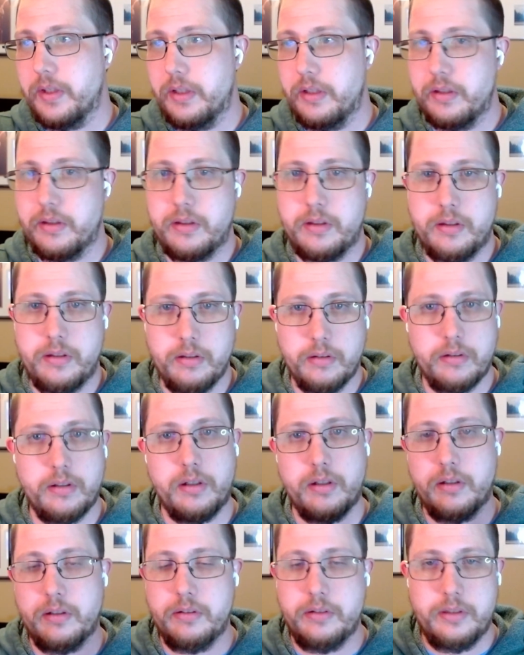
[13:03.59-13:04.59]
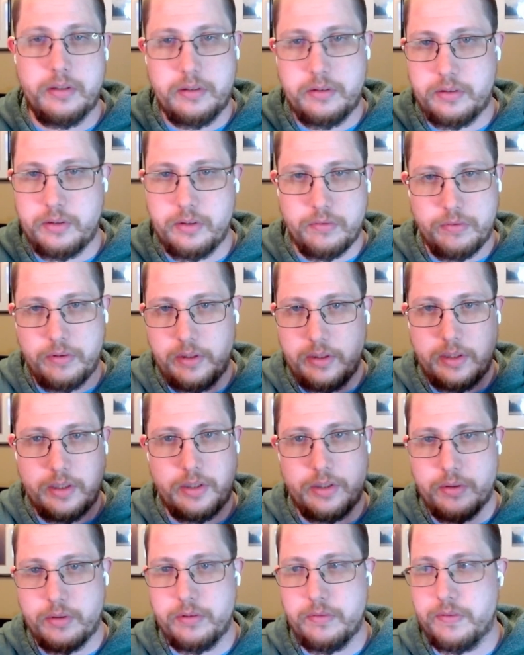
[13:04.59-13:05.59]
The really
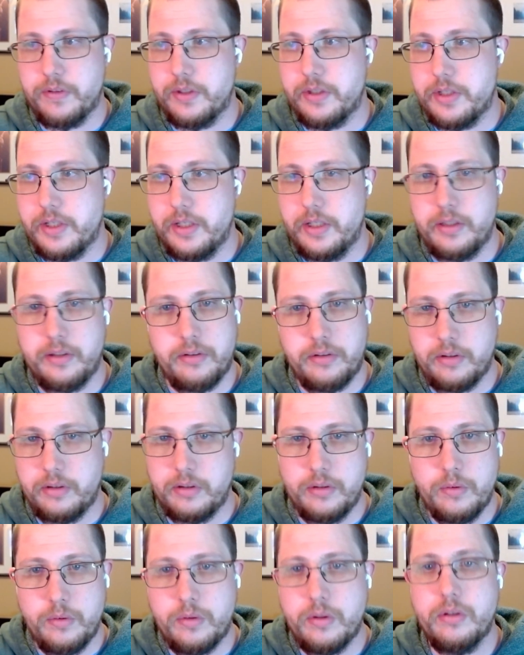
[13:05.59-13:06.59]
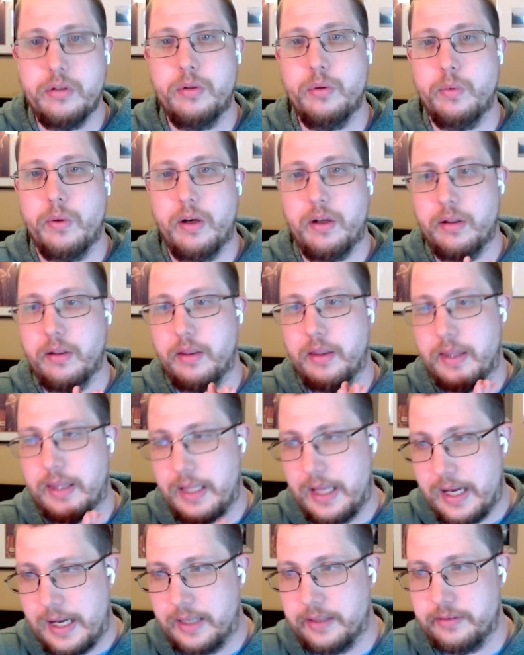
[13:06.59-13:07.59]
short version is you can do a
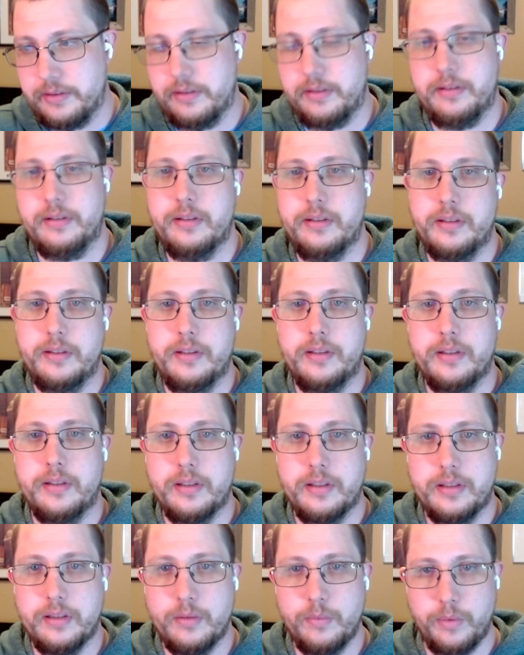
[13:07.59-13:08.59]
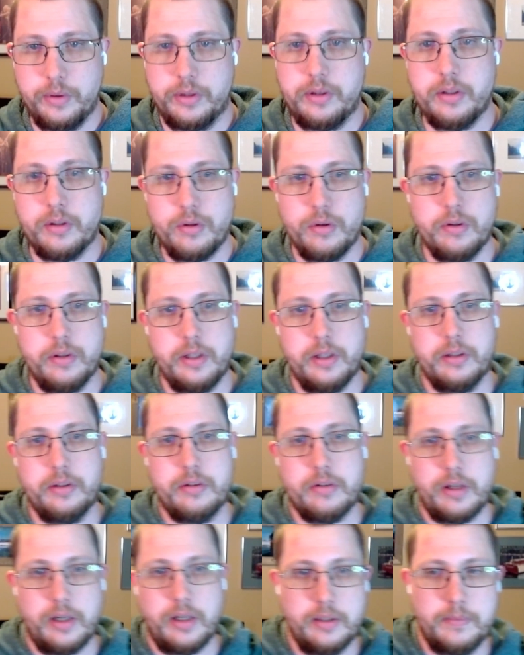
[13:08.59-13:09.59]
lot with the Cortex
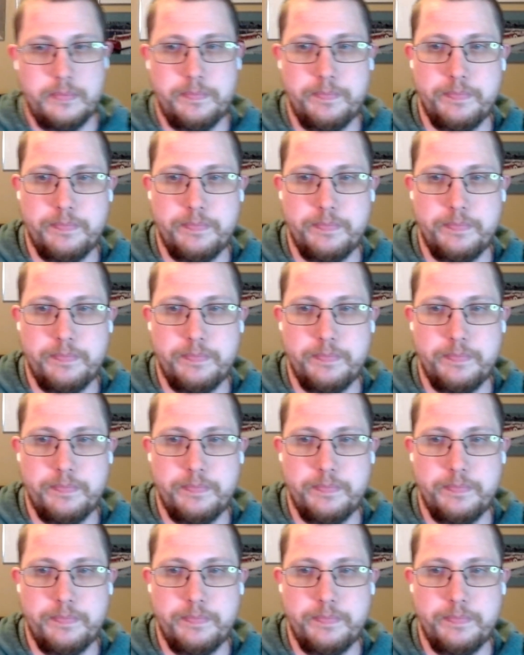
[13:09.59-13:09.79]
trial.